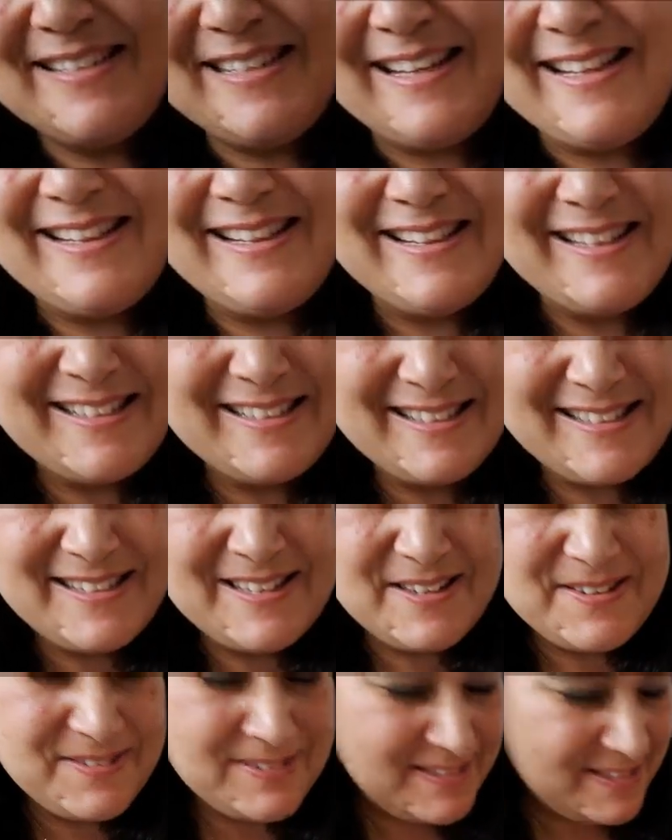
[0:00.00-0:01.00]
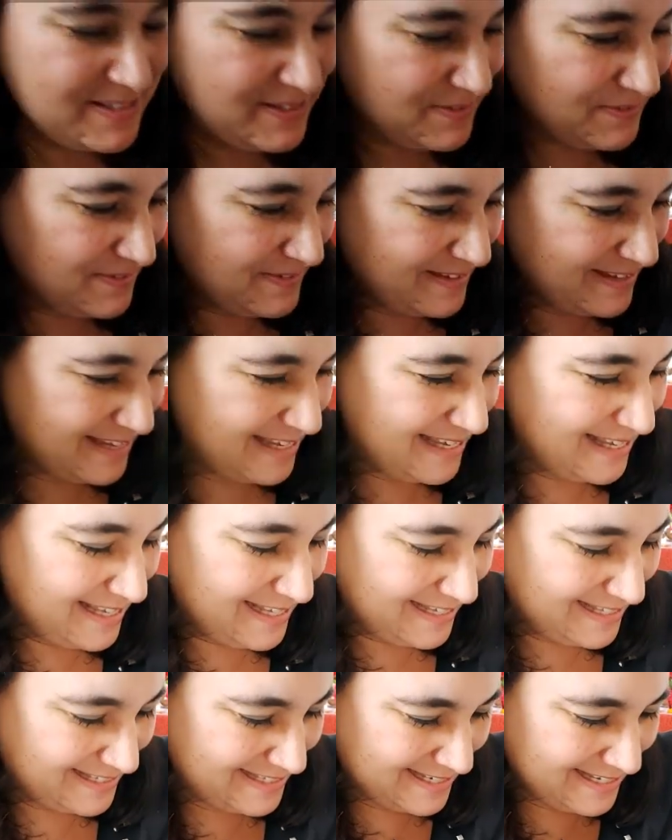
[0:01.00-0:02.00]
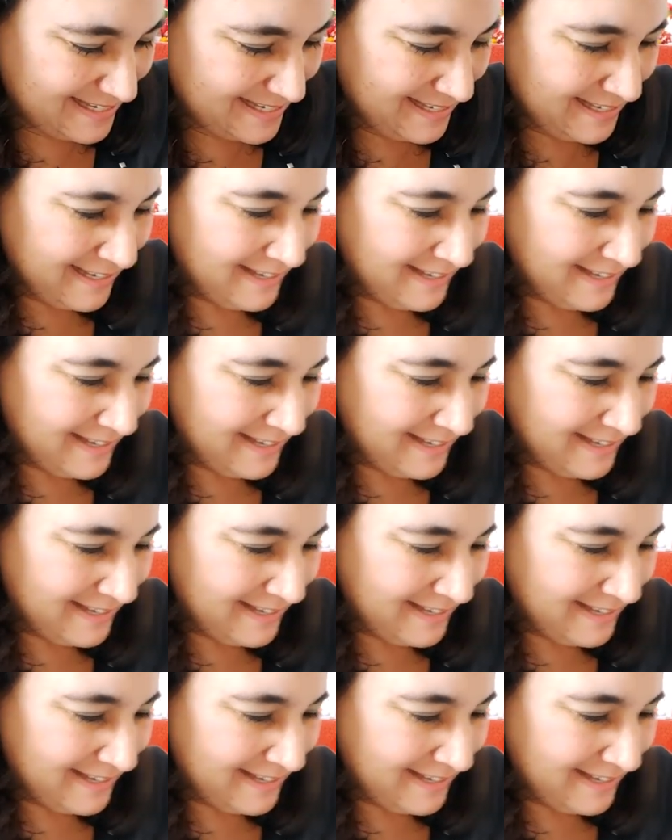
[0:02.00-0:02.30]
she looks so sweet.